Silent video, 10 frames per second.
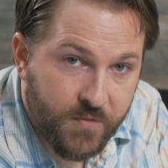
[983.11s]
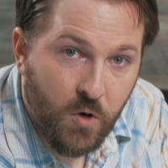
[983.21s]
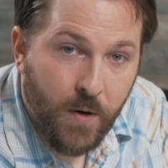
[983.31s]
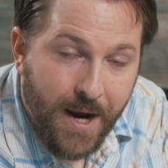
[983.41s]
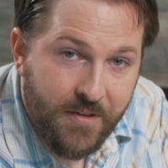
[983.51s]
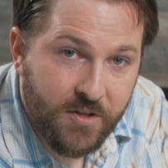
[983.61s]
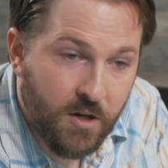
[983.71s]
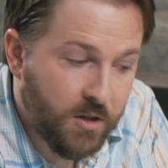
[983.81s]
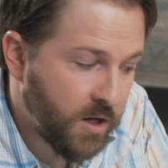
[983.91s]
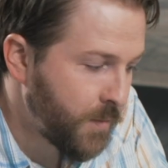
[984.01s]
So add this
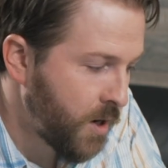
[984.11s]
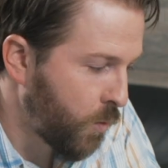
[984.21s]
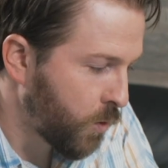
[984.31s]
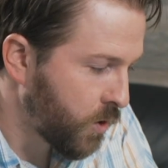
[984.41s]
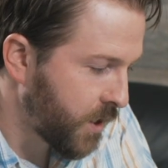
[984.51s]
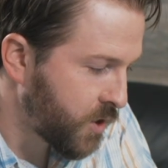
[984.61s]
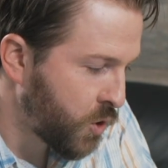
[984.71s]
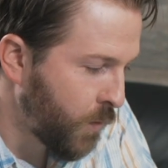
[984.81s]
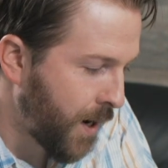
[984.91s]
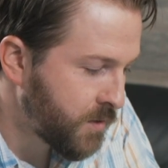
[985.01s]
all up, we're looking
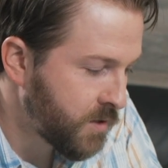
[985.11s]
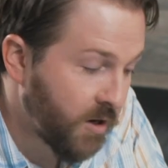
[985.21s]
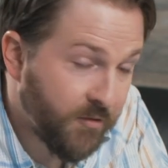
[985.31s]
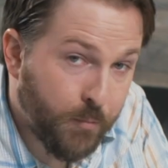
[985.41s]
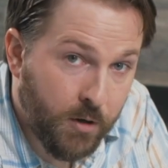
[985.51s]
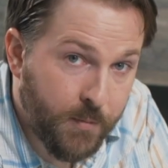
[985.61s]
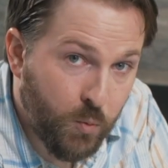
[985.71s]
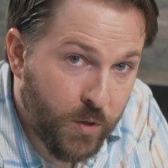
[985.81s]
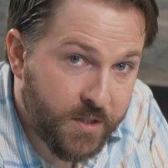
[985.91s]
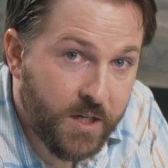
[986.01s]
2 ounces of
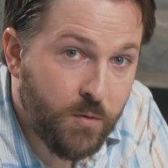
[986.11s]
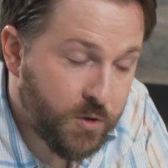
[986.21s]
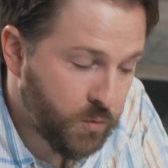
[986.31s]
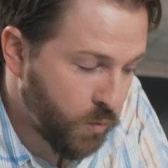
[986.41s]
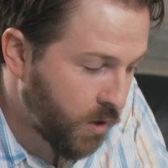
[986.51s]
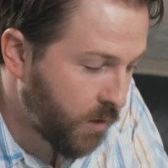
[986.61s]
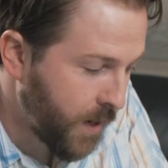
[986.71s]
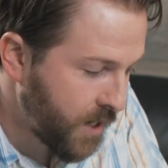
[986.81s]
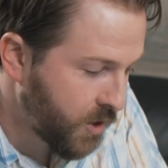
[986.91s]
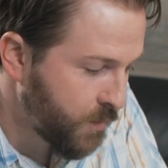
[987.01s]
bourbon whiskey, which is what our
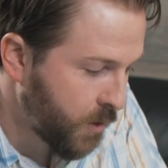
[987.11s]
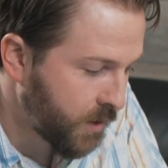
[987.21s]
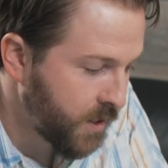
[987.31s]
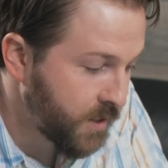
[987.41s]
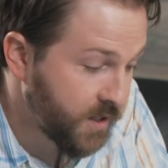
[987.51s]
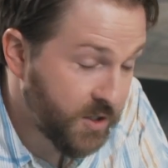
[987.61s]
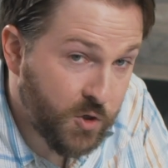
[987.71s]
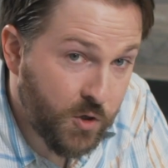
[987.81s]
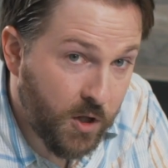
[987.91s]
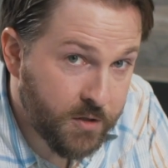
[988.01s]
maker's mark is. That's
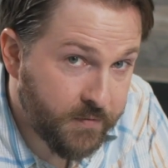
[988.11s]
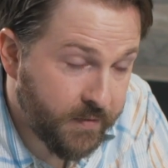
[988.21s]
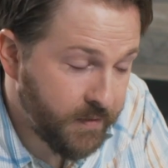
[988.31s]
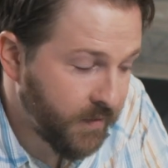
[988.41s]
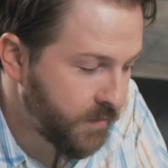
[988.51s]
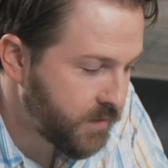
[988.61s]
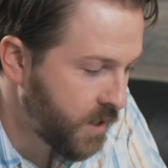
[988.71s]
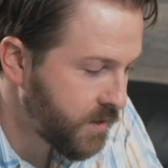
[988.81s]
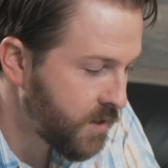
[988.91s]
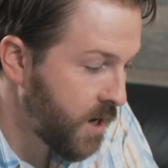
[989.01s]

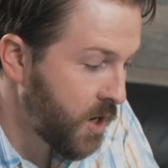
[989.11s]
$2.55.